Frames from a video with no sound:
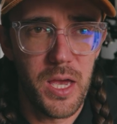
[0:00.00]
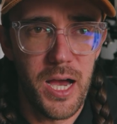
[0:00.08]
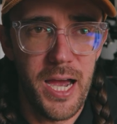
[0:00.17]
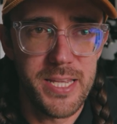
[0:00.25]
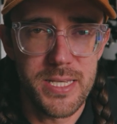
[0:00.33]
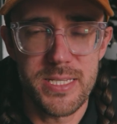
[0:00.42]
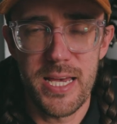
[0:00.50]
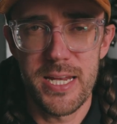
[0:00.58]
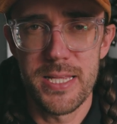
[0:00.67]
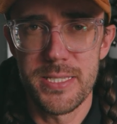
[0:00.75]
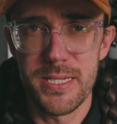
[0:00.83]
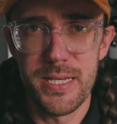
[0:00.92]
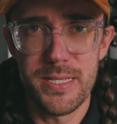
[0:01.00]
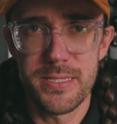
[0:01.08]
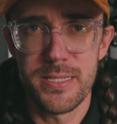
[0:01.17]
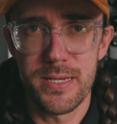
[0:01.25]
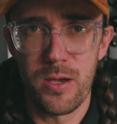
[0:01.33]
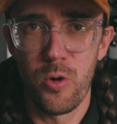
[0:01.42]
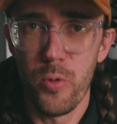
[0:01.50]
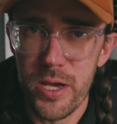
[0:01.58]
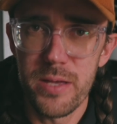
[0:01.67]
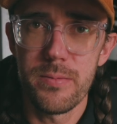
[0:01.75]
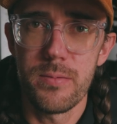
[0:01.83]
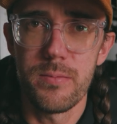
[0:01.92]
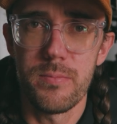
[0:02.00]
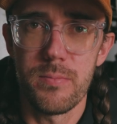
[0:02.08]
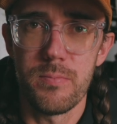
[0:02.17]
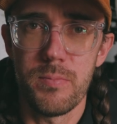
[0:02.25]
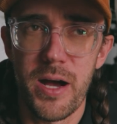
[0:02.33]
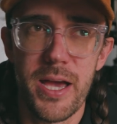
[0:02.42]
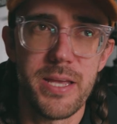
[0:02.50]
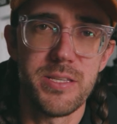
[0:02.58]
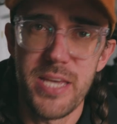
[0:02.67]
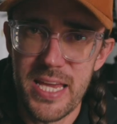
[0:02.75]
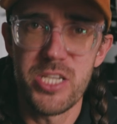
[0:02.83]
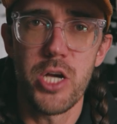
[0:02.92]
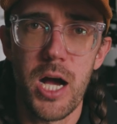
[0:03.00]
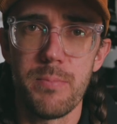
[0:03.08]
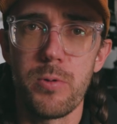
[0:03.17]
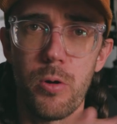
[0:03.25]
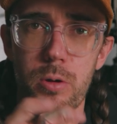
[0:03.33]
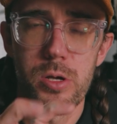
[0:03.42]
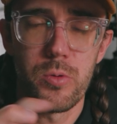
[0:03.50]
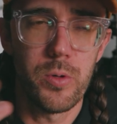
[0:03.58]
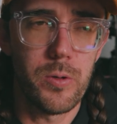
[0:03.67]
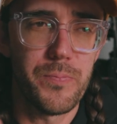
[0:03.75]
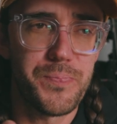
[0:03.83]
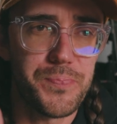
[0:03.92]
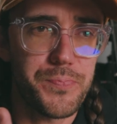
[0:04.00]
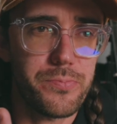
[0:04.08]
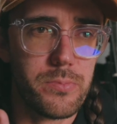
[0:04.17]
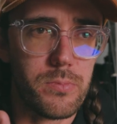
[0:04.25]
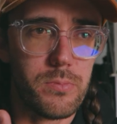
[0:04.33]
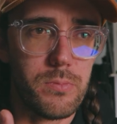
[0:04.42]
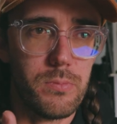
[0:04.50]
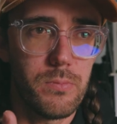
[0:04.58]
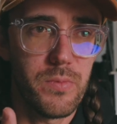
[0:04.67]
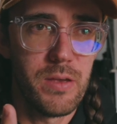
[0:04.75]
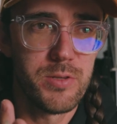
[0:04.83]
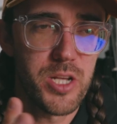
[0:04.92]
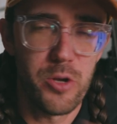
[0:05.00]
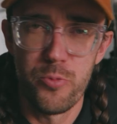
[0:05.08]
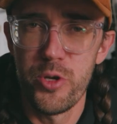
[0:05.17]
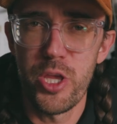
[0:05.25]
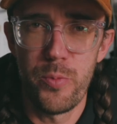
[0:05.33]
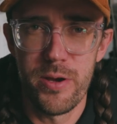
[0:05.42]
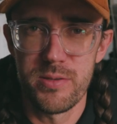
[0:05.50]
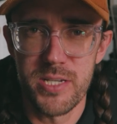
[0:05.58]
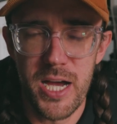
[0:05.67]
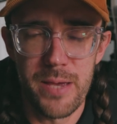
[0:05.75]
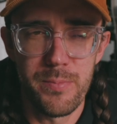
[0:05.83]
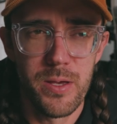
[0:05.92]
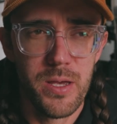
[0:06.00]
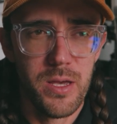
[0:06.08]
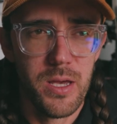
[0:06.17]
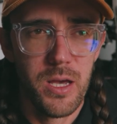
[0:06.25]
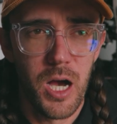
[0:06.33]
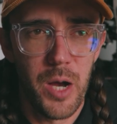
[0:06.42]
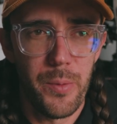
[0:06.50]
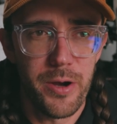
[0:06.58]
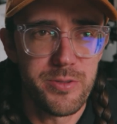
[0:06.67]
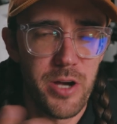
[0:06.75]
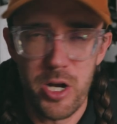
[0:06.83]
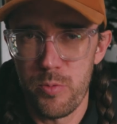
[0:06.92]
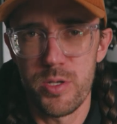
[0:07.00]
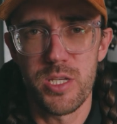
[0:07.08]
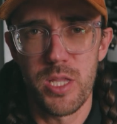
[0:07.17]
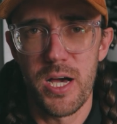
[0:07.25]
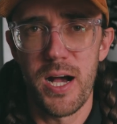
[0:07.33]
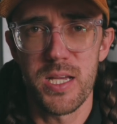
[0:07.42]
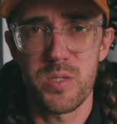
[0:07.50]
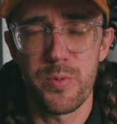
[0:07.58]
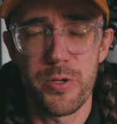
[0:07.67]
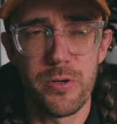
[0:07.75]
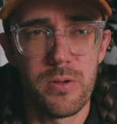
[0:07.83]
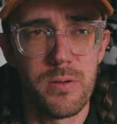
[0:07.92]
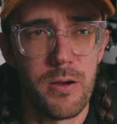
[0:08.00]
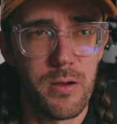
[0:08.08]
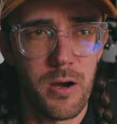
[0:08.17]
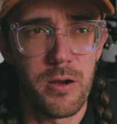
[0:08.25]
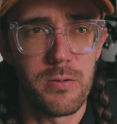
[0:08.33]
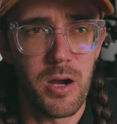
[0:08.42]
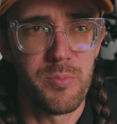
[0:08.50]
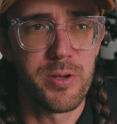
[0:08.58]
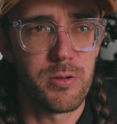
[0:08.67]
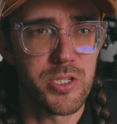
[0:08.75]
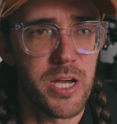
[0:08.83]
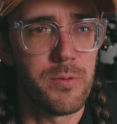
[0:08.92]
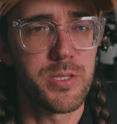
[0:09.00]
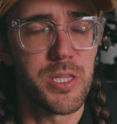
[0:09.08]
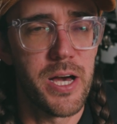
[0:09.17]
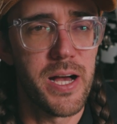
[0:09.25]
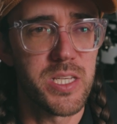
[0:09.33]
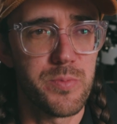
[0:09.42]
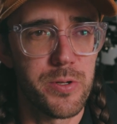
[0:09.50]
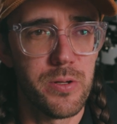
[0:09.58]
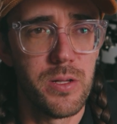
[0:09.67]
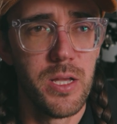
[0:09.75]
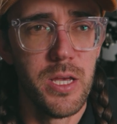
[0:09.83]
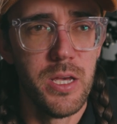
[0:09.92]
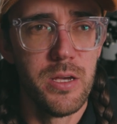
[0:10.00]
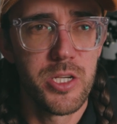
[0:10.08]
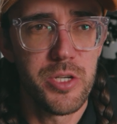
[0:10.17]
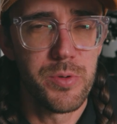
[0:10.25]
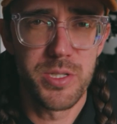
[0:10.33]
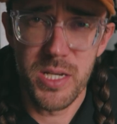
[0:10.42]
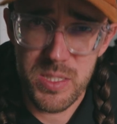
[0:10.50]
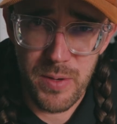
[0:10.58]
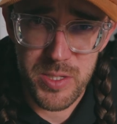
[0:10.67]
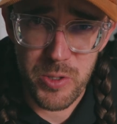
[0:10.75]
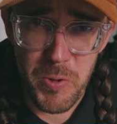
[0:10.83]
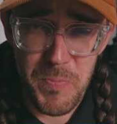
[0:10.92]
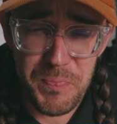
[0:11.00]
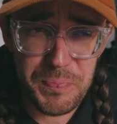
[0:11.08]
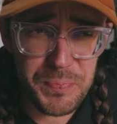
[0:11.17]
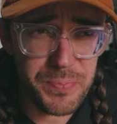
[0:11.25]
I decided to quit my day job, quote unquote, it was at a really weird time. Our daughter was in the hospital. Our middle child was in the hospital. She was 6 months old.